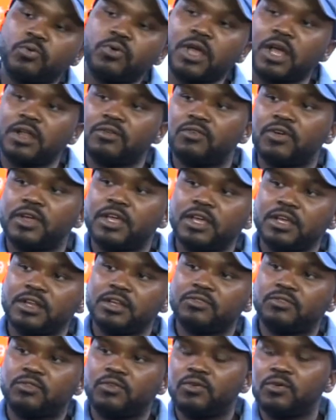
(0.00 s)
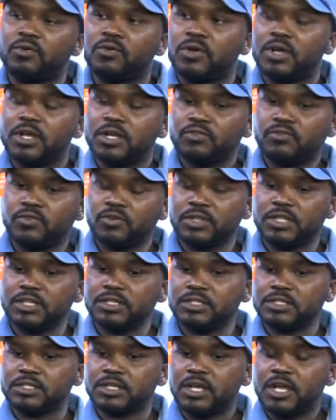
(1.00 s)
advocate for these.
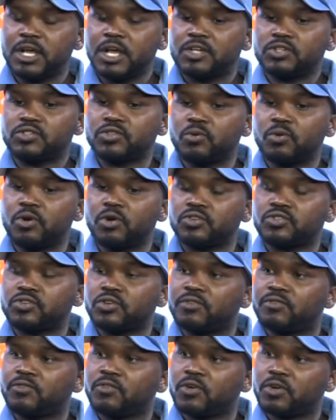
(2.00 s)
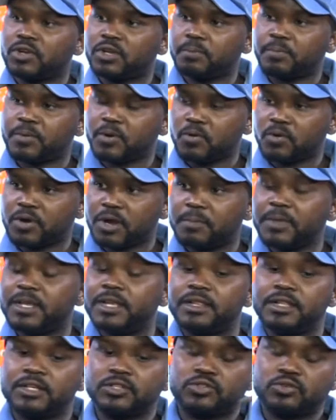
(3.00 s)
So we also have got a program in the
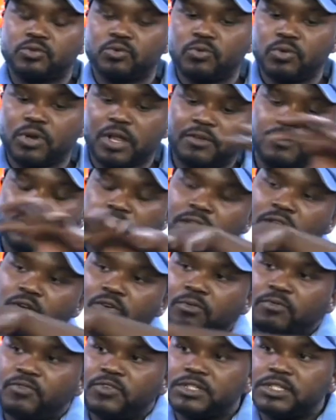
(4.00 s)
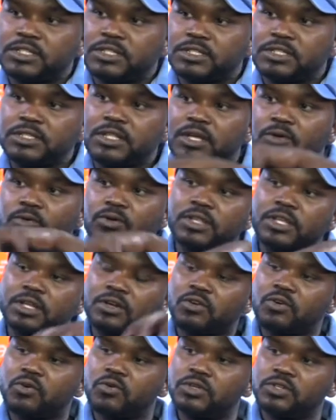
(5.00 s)
school. After the home visits, they will then go
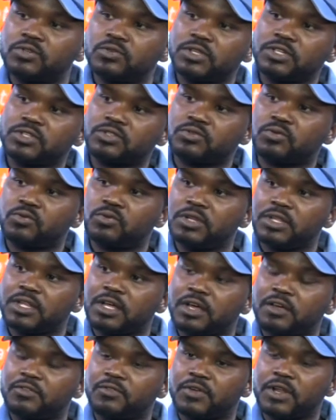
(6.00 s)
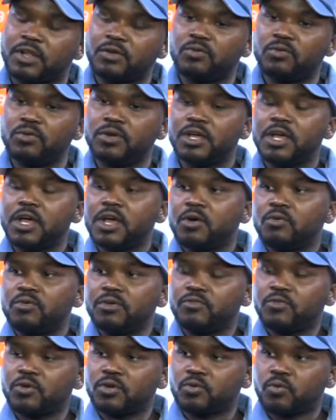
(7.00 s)
into the school in the afternoon. We've
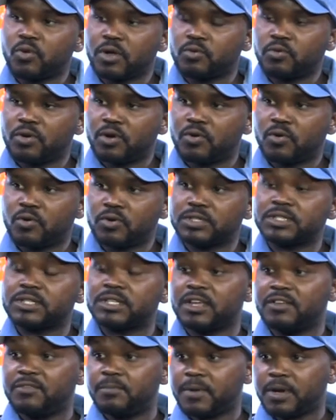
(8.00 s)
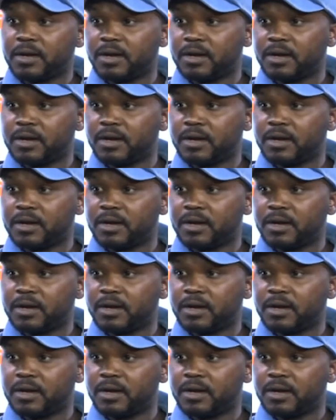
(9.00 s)
got what we call Safe Park,